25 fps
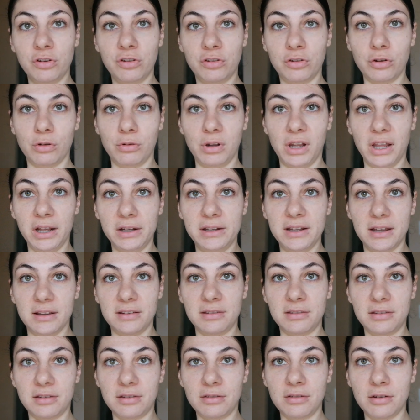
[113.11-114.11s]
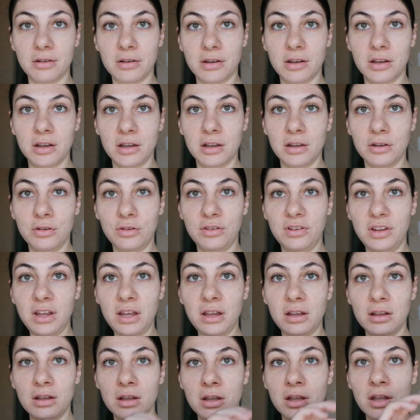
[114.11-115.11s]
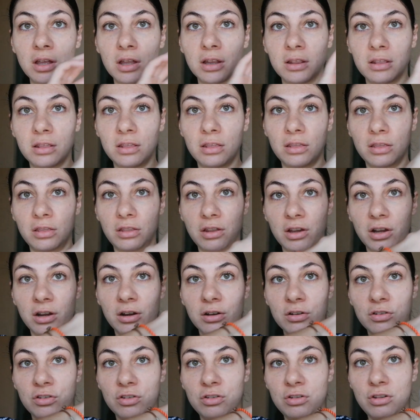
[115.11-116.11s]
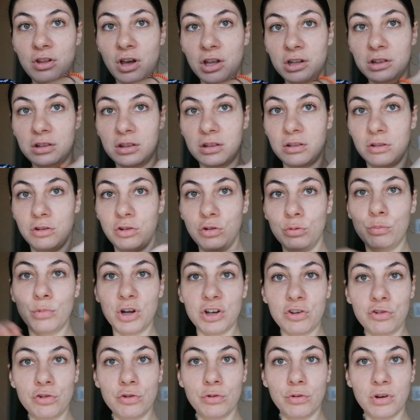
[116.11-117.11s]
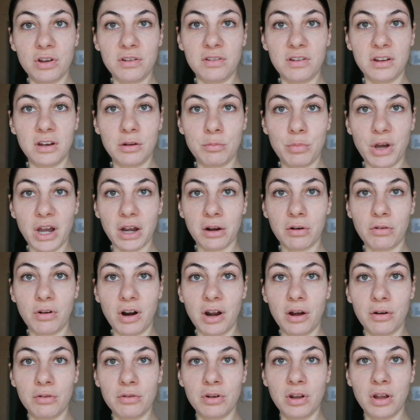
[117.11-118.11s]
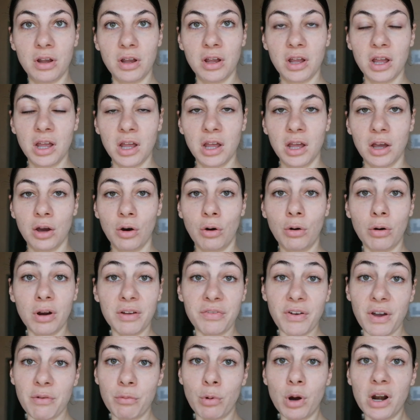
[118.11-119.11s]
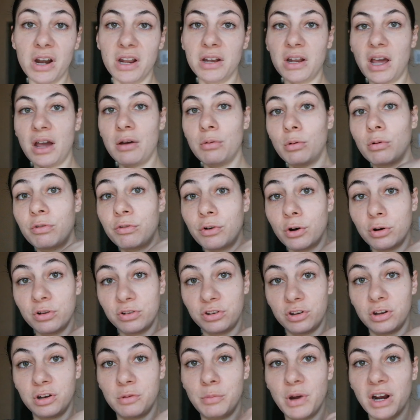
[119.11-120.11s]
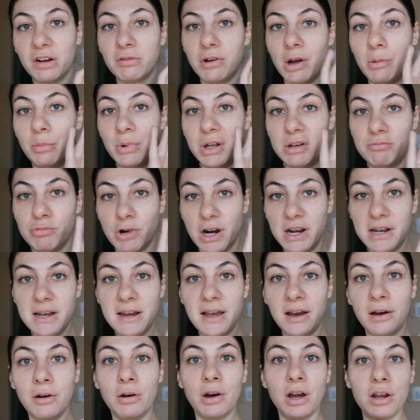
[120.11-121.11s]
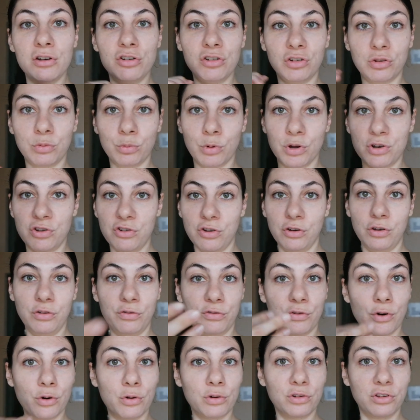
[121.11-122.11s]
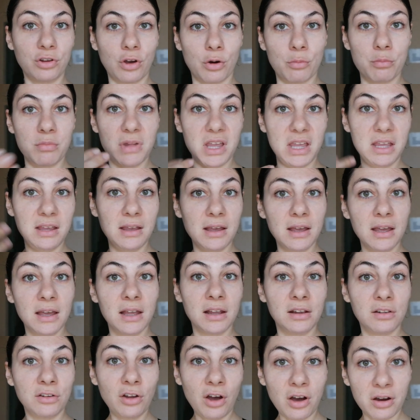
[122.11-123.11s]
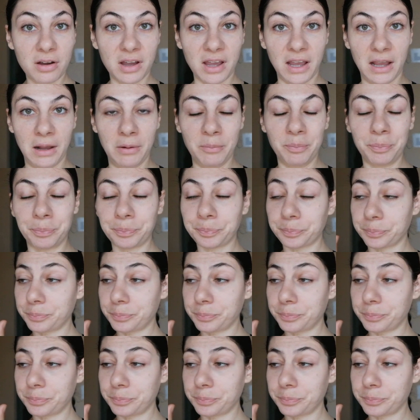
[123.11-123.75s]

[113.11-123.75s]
So like this, you see, there's not too much noise in the background, or if I want it, I will focus on the background, but right now I just want you to focus on me talking.